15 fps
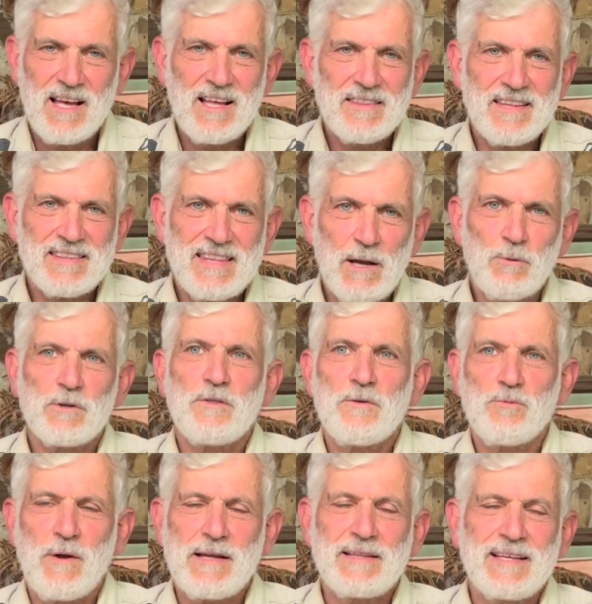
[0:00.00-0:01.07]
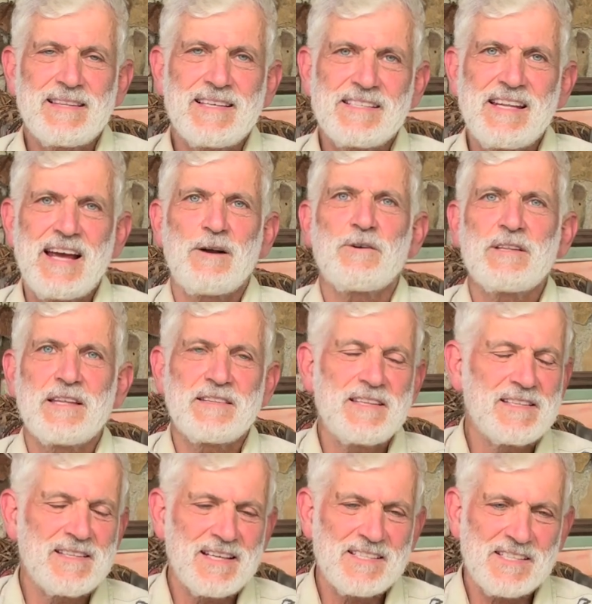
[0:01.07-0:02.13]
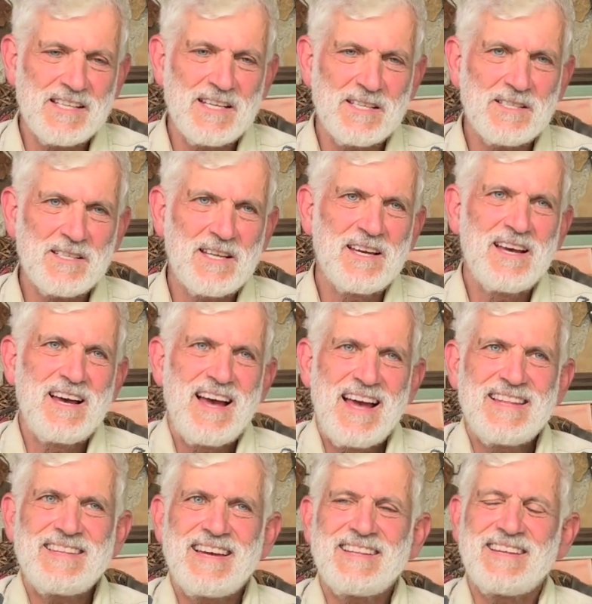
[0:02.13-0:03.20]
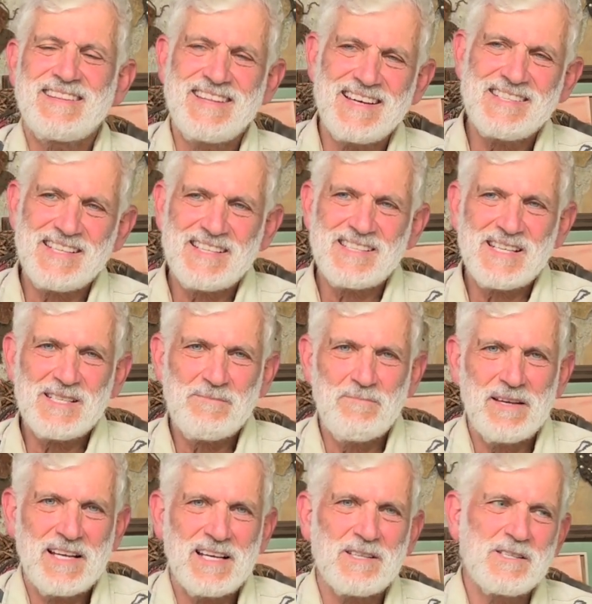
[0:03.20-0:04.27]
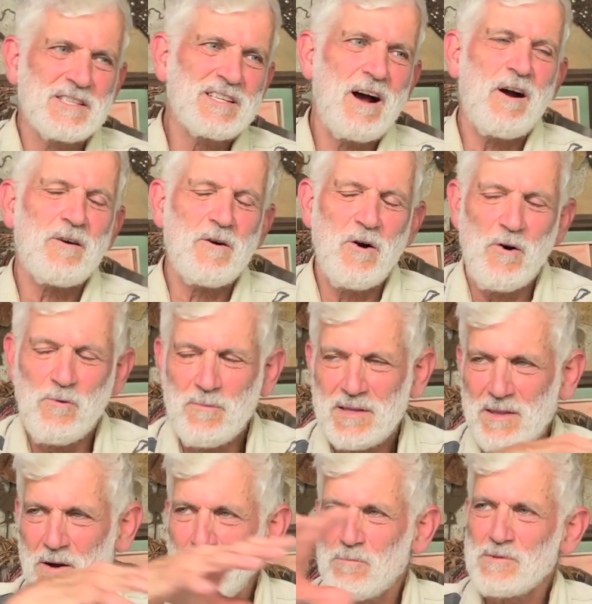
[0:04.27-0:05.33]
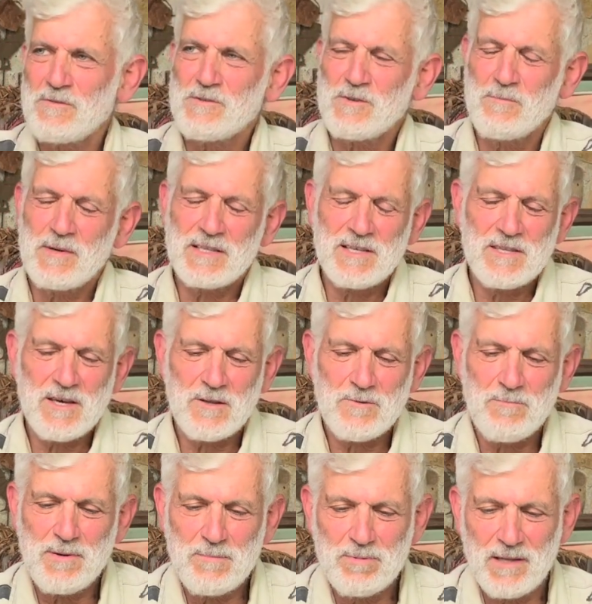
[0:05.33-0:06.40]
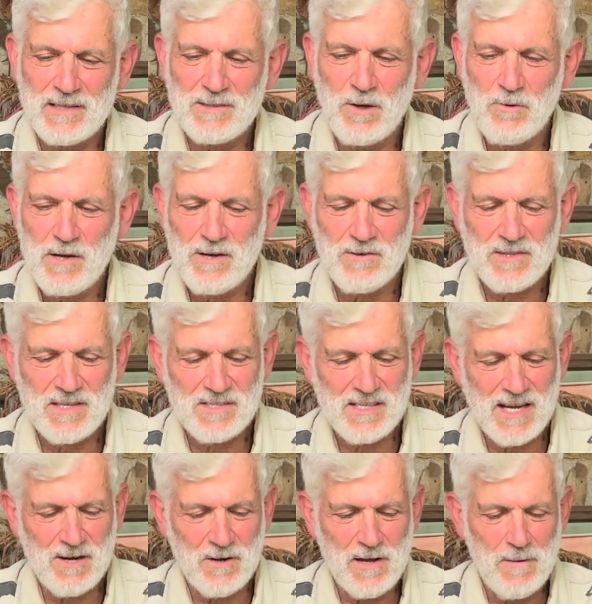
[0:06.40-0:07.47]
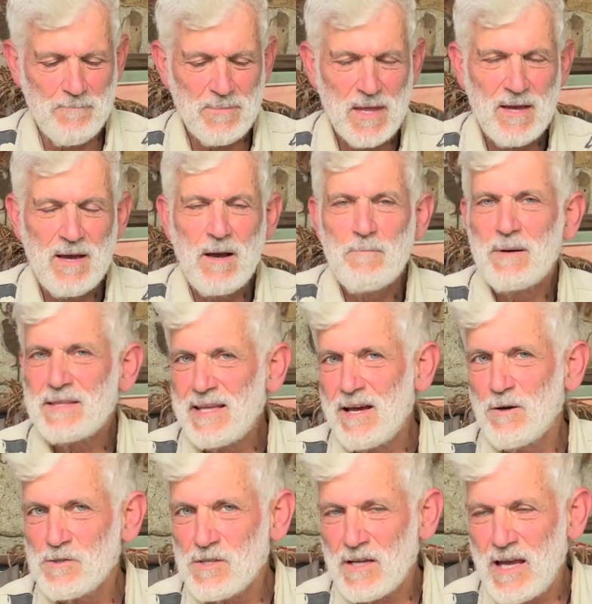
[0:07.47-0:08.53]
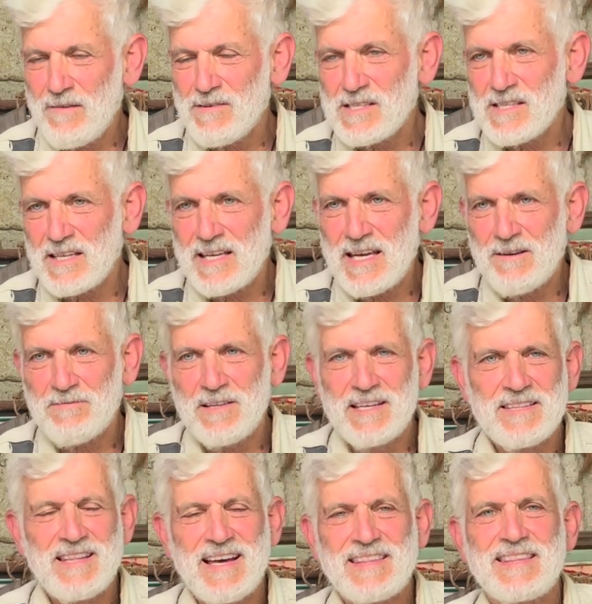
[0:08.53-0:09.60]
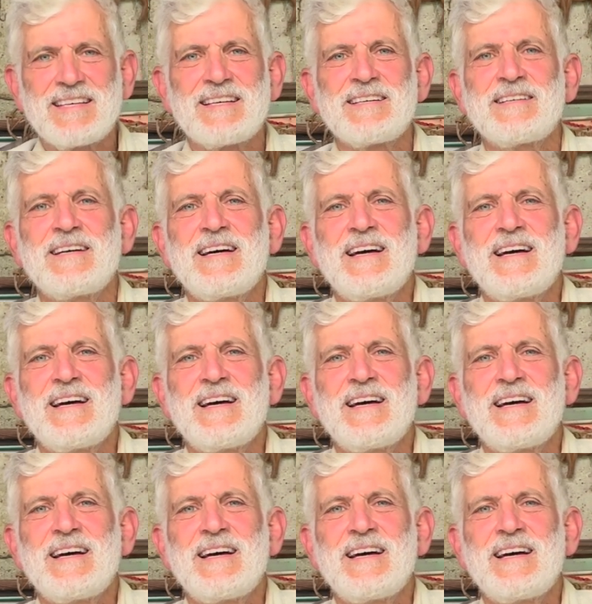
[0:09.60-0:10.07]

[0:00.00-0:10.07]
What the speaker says: that they were threatening this area that didn't exist, and yet it does exist because it's our home and the homes of so many of the other people I know here in this area. But they also gave us the gift in that the